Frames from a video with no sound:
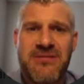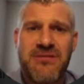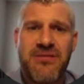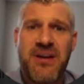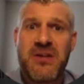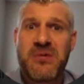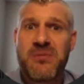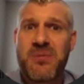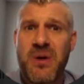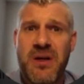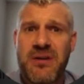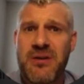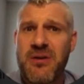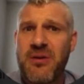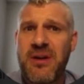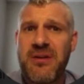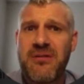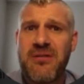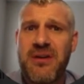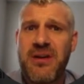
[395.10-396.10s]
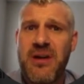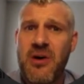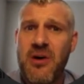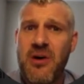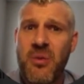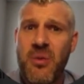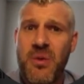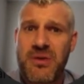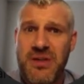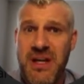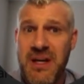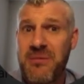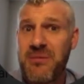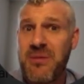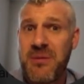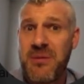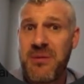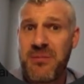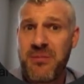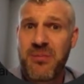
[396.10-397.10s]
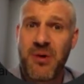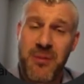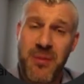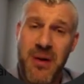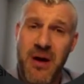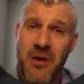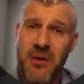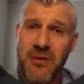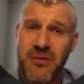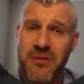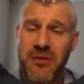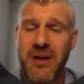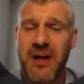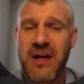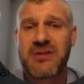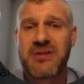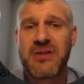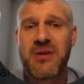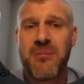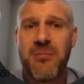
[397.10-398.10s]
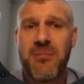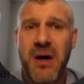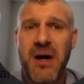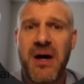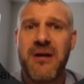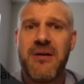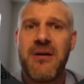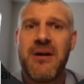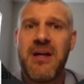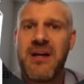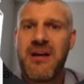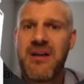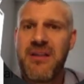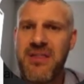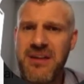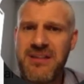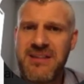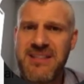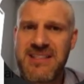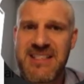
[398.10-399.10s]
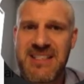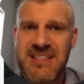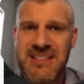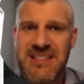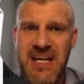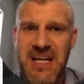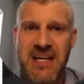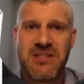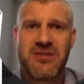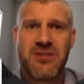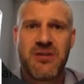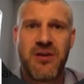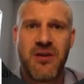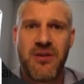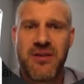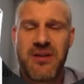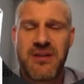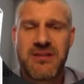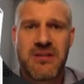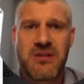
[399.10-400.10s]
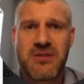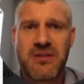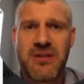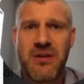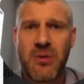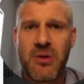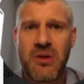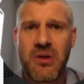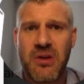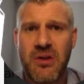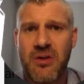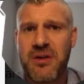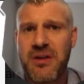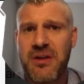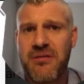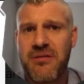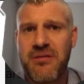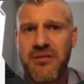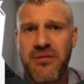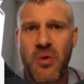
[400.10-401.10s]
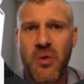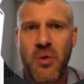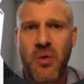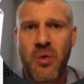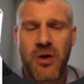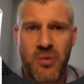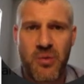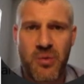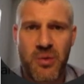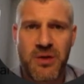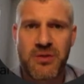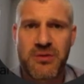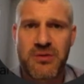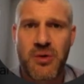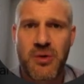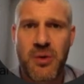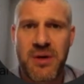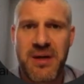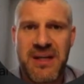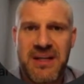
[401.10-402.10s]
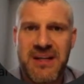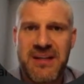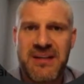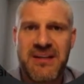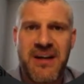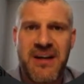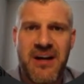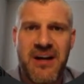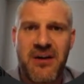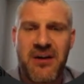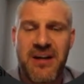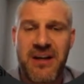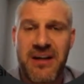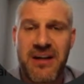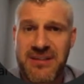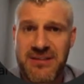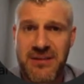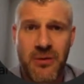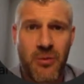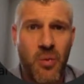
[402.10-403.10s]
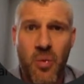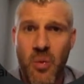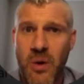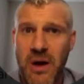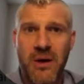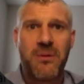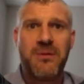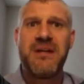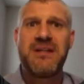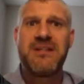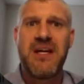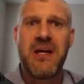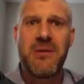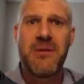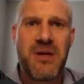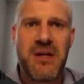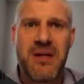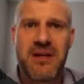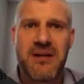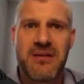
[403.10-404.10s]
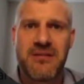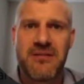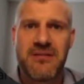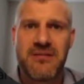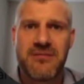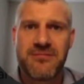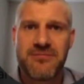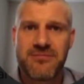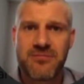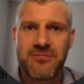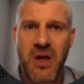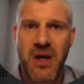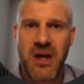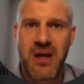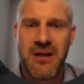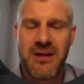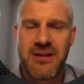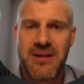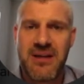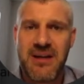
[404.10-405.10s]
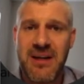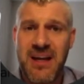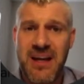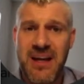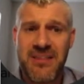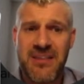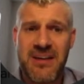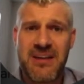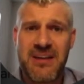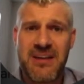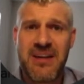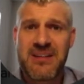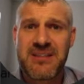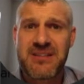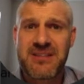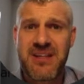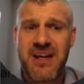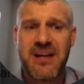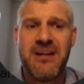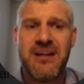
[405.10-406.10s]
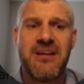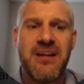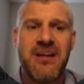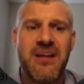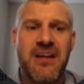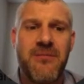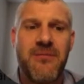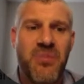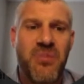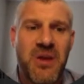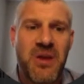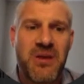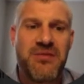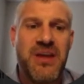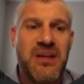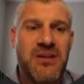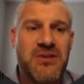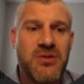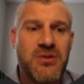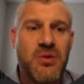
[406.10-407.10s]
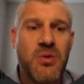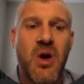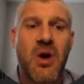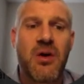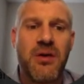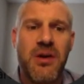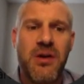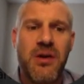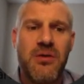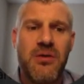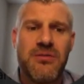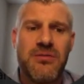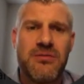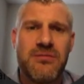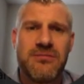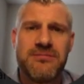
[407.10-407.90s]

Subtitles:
in Facebook and don't even know, which can be pretty powerful actually, but this is intentional. This is someone looking for a realtor in an area, because why would they type it in? Okay. And then secondly, if they do call you,